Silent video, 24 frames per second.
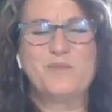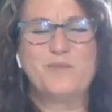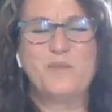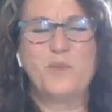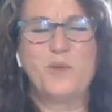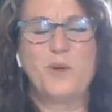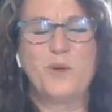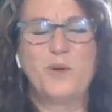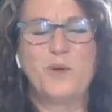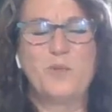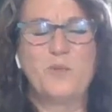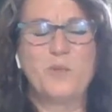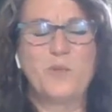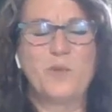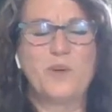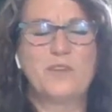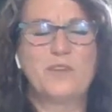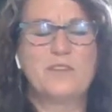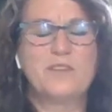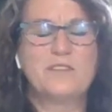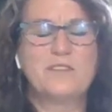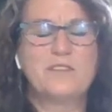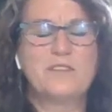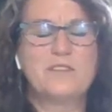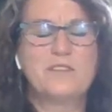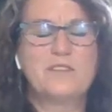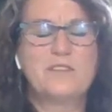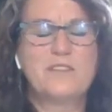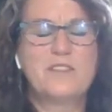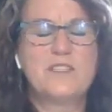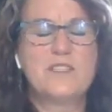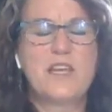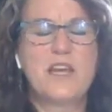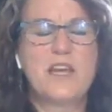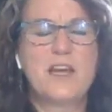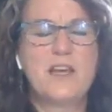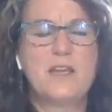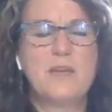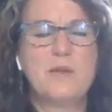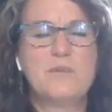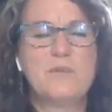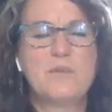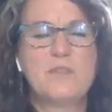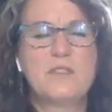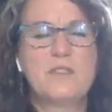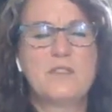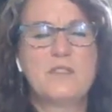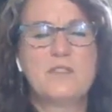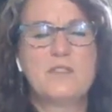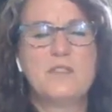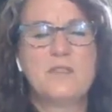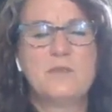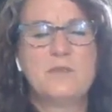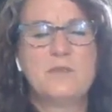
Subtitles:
one or more times.